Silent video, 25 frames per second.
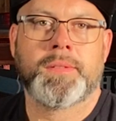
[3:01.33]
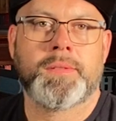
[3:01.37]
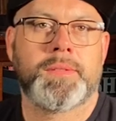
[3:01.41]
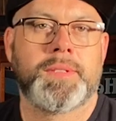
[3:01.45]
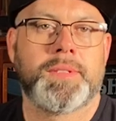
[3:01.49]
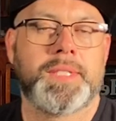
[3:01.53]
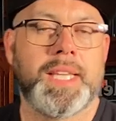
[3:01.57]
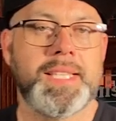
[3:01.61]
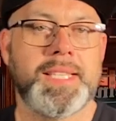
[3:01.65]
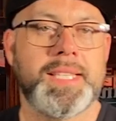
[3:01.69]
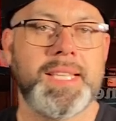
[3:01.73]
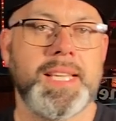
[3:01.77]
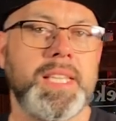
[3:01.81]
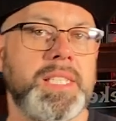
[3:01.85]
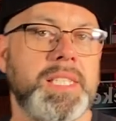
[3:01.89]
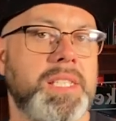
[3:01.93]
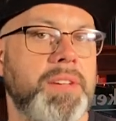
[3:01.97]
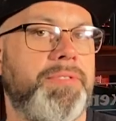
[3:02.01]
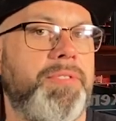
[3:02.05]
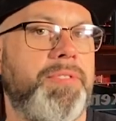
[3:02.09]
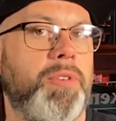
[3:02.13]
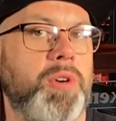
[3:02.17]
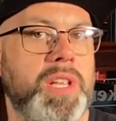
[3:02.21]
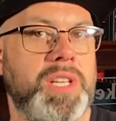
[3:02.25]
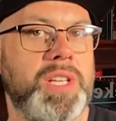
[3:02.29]
This is a
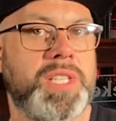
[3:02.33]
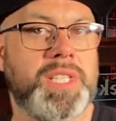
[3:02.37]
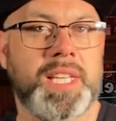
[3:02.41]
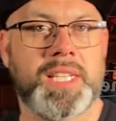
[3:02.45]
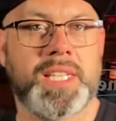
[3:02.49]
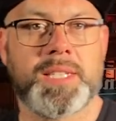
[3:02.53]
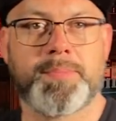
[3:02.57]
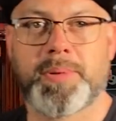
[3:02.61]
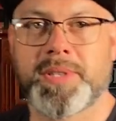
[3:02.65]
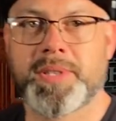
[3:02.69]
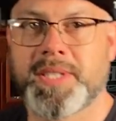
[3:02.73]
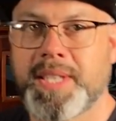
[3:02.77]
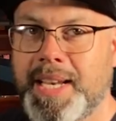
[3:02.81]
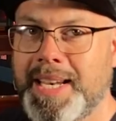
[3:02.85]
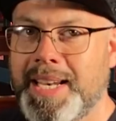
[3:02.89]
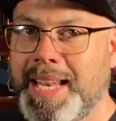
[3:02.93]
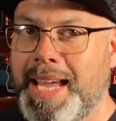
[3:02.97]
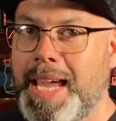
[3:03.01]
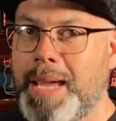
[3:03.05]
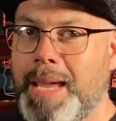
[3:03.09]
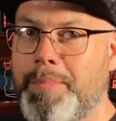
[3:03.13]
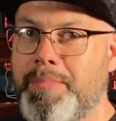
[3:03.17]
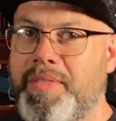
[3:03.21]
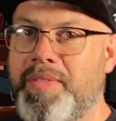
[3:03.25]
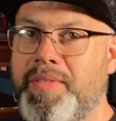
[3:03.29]
46%
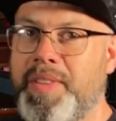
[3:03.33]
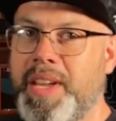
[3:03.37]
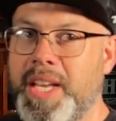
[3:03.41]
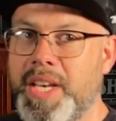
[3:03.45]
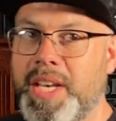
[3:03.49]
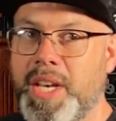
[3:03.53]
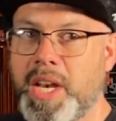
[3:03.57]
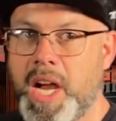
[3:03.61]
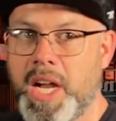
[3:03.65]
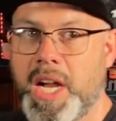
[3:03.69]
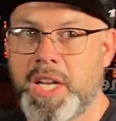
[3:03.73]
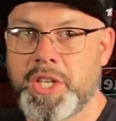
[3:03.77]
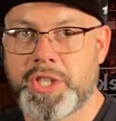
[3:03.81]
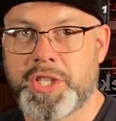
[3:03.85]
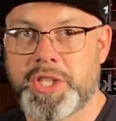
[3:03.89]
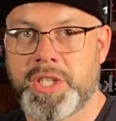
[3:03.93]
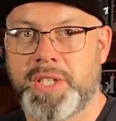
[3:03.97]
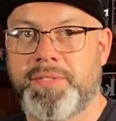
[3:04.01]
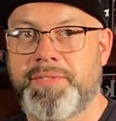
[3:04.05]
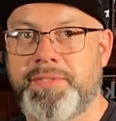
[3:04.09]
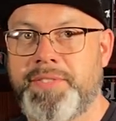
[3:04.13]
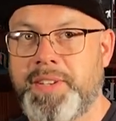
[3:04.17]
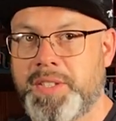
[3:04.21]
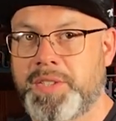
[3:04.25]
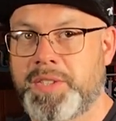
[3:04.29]
ABV
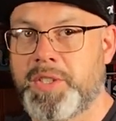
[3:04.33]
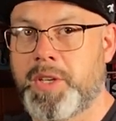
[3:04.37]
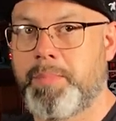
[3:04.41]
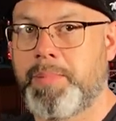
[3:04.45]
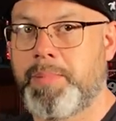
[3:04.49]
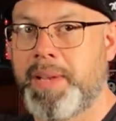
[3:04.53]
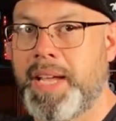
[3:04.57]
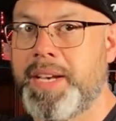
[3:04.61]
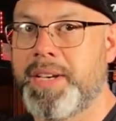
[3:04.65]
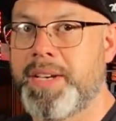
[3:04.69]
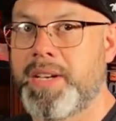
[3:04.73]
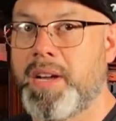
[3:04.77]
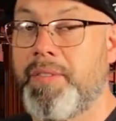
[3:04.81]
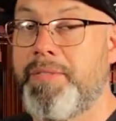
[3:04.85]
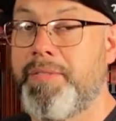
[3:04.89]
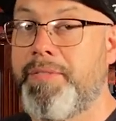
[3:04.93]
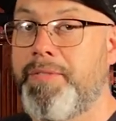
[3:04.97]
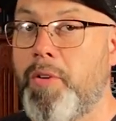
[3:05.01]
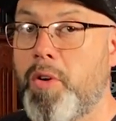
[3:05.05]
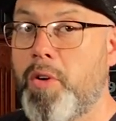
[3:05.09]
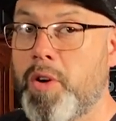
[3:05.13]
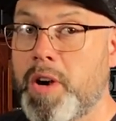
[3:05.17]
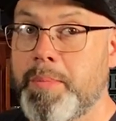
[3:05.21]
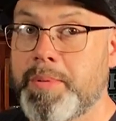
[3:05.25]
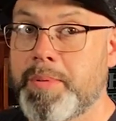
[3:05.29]
non-chilled filtered blend of
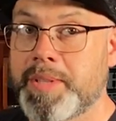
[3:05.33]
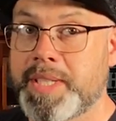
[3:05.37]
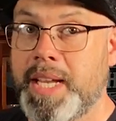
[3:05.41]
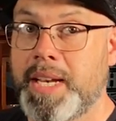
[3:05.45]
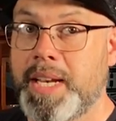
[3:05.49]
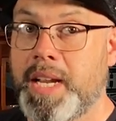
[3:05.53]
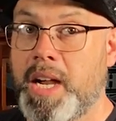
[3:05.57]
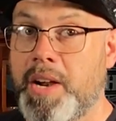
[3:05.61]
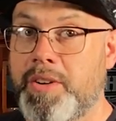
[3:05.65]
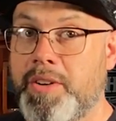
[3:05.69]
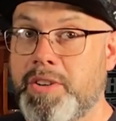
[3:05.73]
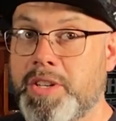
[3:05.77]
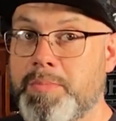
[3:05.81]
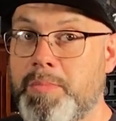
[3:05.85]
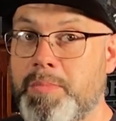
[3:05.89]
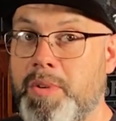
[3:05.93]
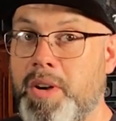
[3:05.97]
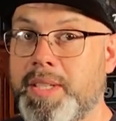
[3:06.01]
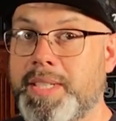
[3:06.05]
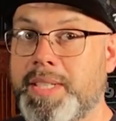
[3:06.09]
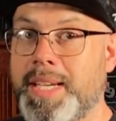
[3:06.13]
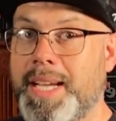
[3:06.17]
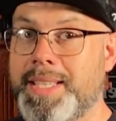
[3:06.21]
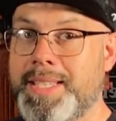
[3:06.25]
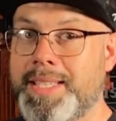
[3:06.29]
40% Irish
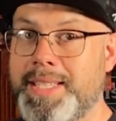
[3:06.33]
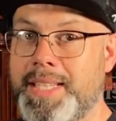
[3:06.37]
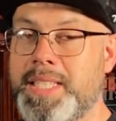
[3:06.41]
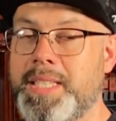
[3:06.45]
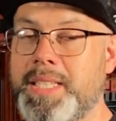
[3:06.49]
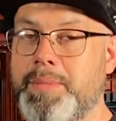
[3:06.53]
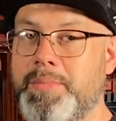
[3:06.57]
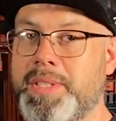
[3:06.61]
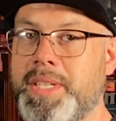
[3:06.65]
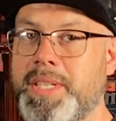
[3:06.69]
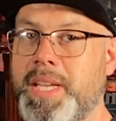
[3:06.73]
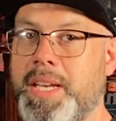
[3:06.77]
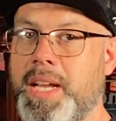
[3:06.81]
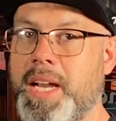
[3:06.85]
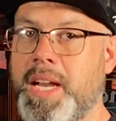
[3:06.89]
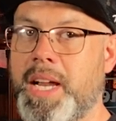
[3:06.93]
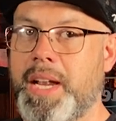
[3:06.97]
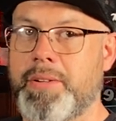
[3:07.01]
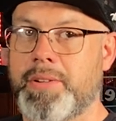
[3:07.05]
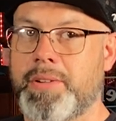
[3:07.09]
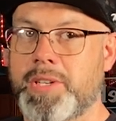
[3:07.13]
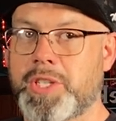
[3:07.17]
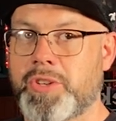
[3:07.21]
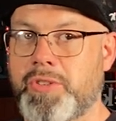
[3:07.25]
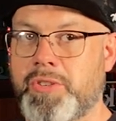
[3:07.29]
malt and 60%
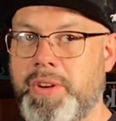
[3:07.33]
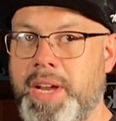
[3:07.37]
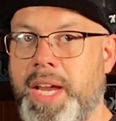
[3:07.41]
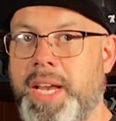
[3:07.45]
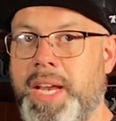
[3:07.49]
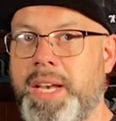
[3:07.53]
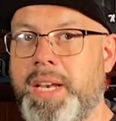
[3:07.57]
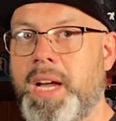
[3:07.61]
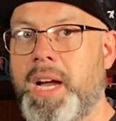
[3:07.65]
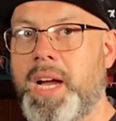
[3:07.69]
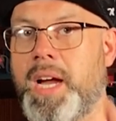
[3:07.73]
Irish grain.